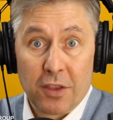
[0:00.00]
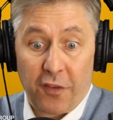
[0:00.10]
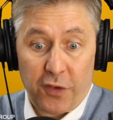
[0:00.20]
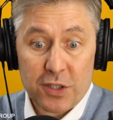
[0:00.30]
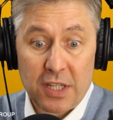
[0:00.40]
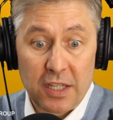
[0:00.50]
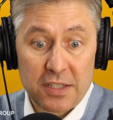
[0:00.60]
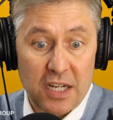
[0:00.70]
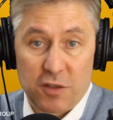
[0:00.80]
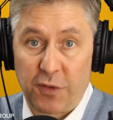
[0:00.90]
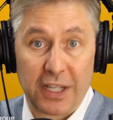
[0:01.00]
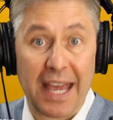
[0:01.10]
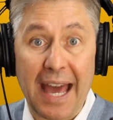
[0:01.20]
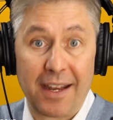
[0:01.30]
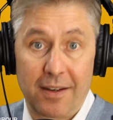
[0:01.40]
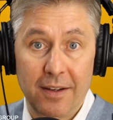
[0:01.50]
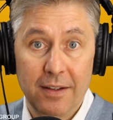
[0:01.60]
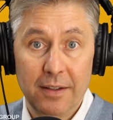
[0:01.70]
the first thing they said is forget it.